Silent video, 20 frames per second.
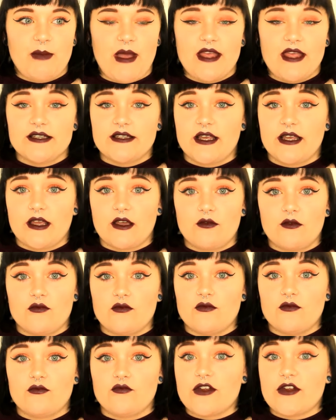basic
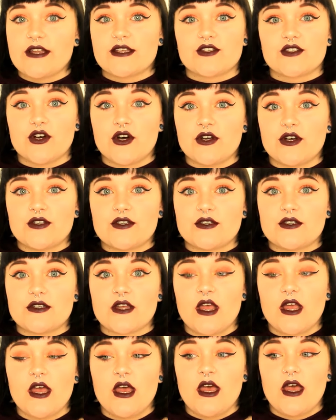
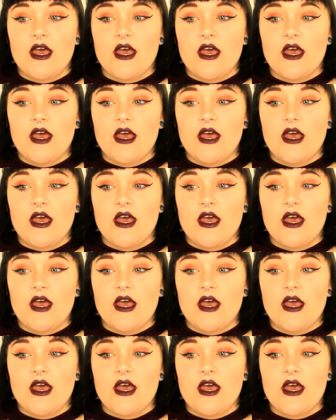resource